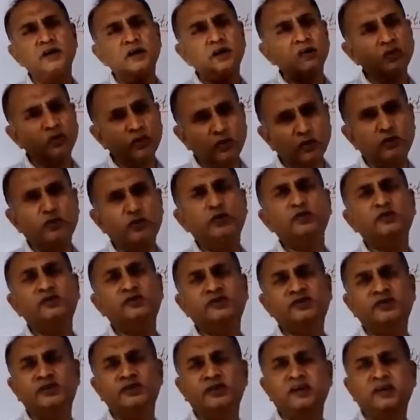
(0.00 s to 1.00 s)
glucose,
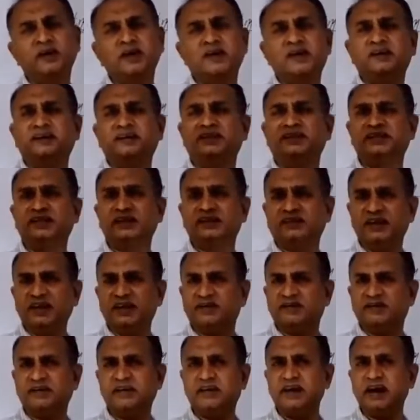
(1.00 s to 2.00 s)

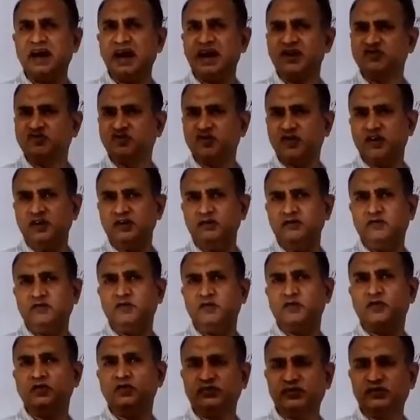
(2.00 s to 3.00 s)

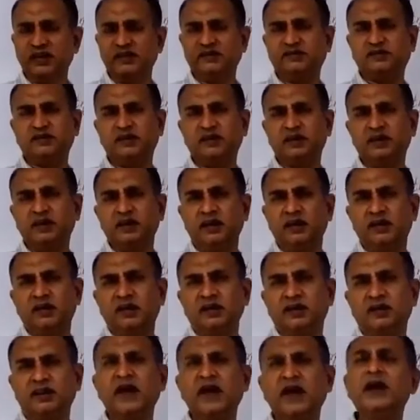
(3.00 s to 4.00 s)
C6H12O6,
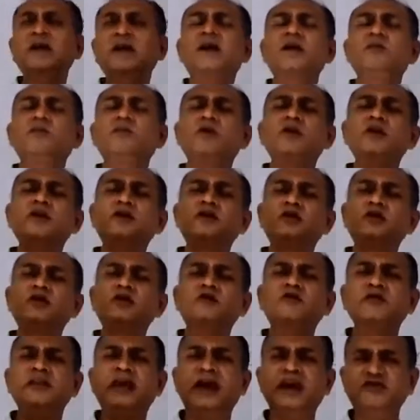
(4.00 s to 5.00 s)
like a molecule
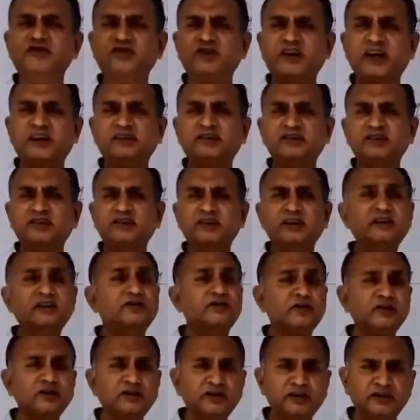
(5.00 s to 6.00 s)
of nitric acid, it's
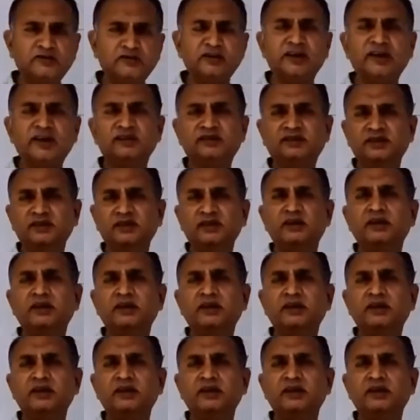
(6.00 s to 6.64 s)
not nitric acid,